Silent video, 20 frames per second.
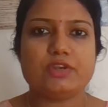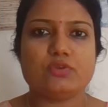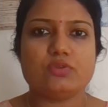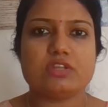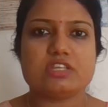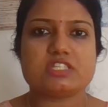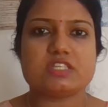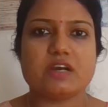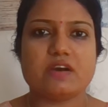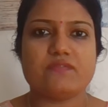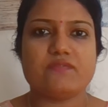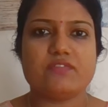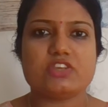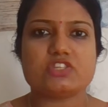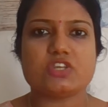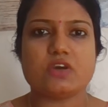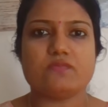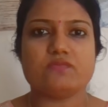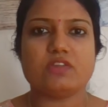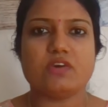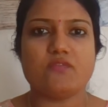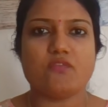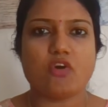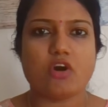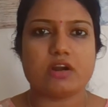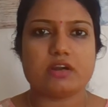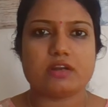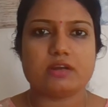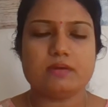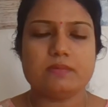to the surface of the
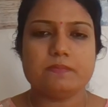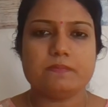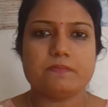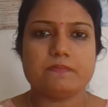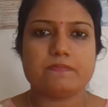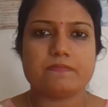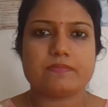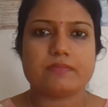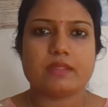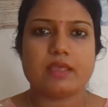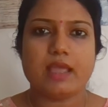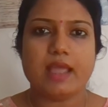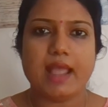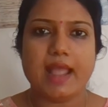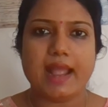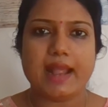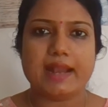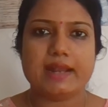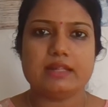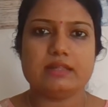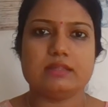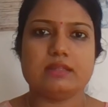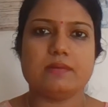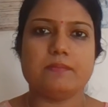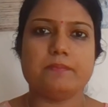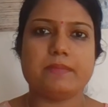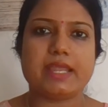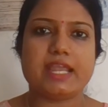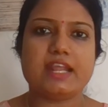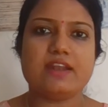water, and the
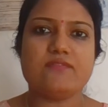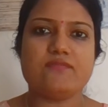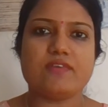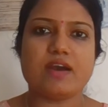male